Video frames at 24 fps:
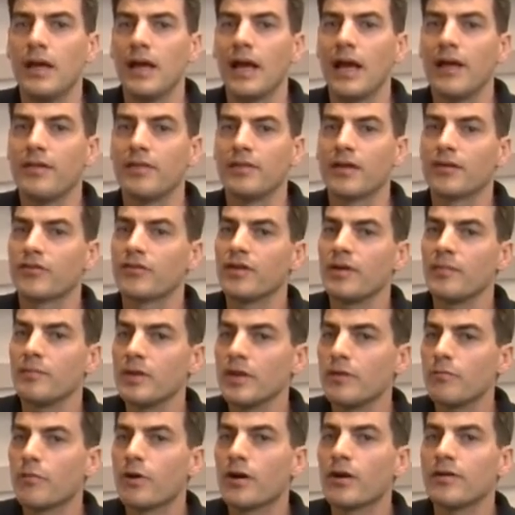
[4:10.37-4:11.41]
and there
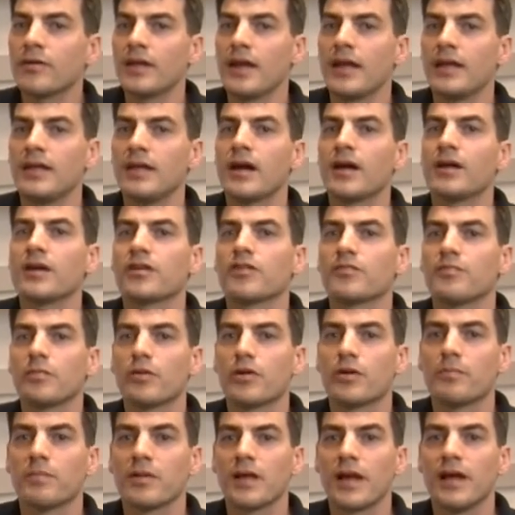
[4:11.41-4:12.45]
simply weren't any
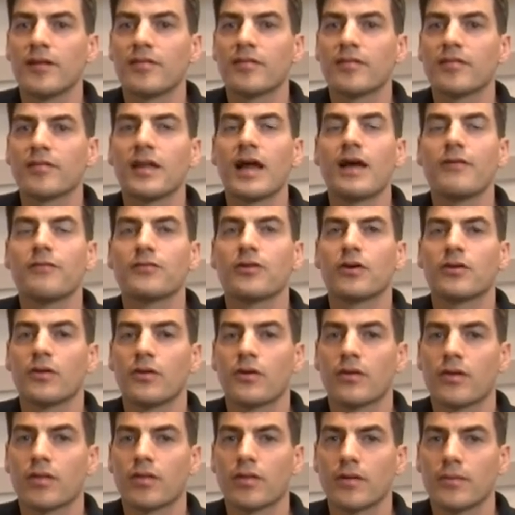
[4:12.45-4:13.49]
unexplored places left on
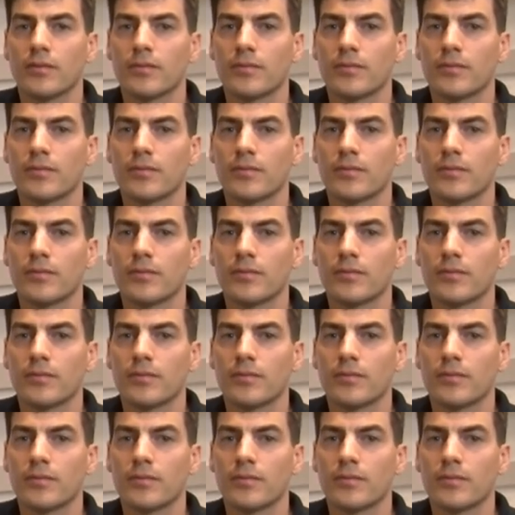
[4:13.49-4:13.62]
Earth.